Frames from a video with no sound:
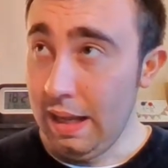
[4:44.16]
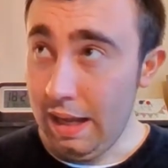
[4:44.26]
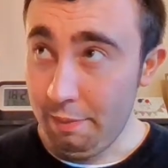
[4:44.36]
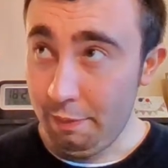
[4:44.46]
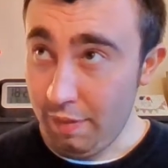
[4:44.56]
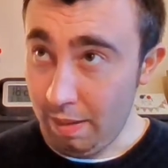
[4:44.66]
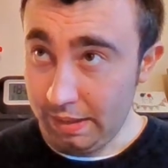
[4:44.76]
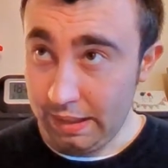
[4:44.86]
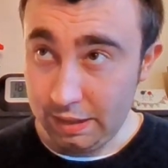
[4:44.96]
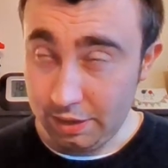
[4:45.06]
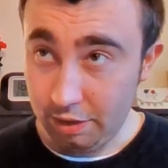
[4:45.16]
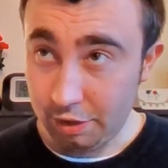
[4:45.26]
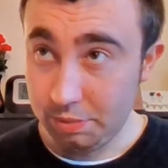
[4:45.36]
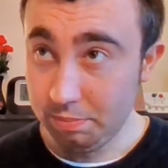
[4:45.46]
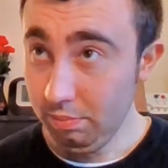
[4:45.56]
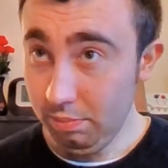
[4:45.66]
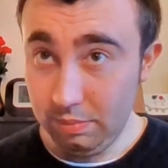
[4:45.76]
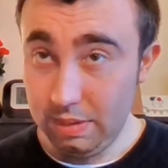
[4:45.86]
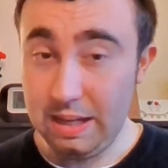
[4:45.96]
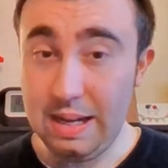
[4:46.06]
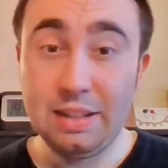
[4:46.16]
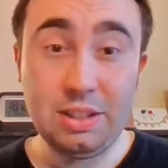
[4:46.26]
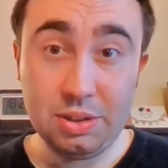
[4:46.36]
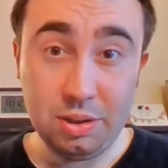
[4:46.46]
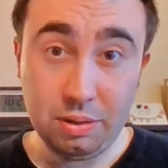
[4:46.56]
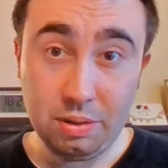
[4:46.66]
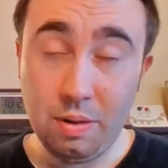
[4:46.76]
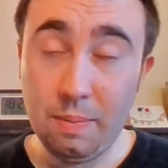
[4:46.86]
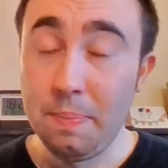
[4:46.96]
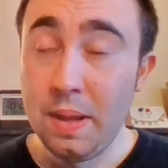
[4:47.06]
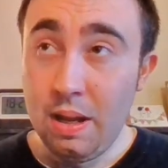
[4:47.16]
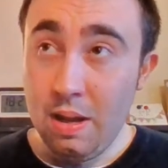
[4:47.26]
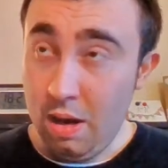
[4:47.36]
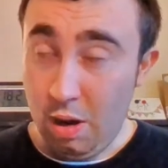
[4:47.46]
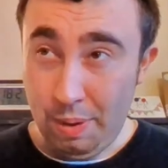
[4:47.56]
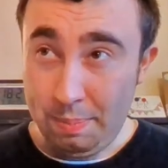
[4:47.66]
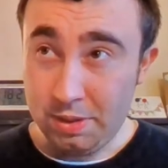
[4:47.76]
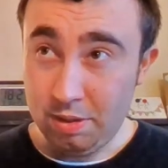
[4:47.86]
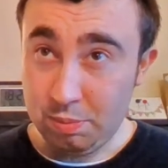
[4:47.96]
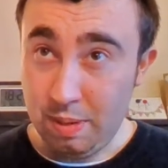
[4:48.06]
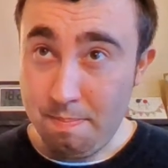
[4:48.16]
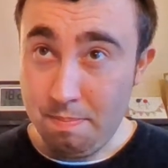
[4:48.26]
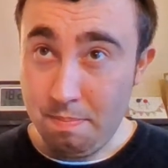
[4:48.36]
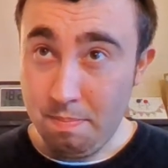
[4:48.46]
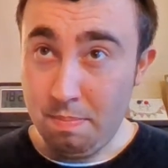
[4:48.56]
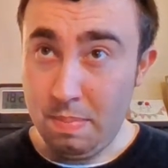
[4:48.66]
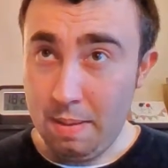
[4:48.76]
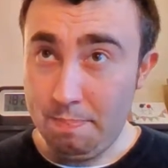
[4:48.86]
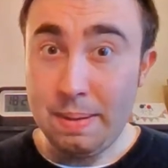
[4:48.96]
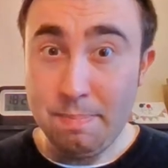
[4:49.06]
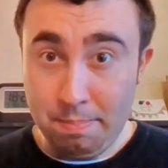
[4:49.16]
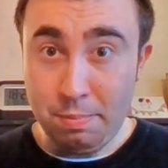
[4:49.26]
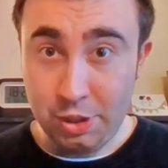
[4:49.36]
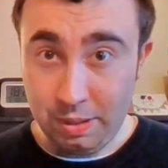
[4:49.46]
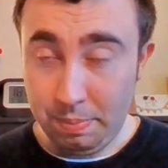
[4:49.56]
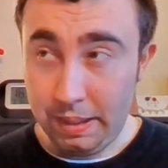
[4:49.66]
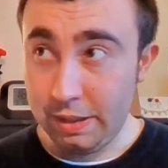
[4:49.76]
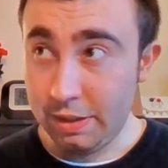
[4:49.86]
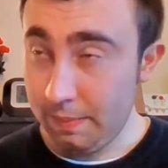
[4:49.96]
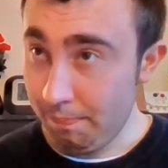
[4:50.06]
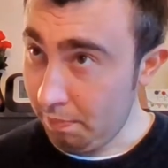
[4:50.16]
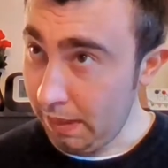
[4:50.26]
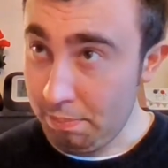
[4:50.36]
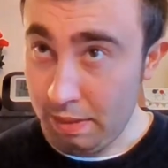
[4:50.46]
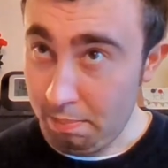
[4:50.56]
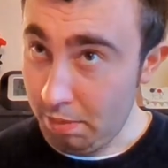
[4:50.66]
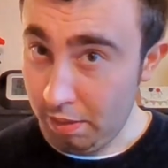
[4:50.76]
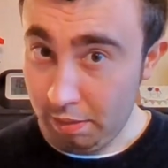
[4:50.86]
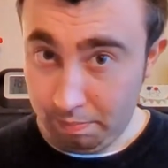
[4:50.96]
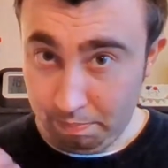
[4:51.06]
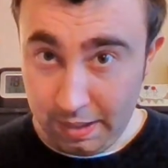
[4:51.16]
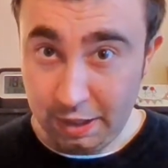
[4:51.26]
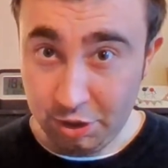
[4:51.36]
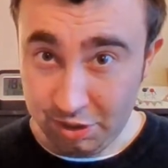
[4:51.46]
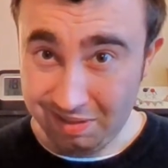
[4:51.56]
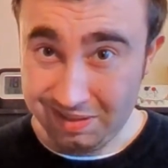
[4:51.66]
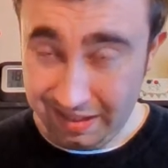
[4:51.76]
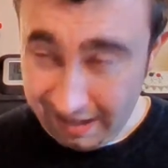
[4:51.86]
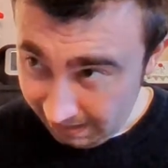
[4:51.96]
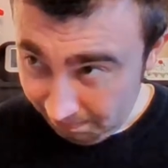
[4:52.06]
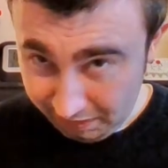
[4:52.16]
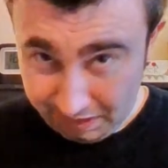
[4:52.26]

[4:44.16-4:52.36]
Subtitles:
Family Search, Ancestry.com are websites where a big membership base, people upload pictures onto there.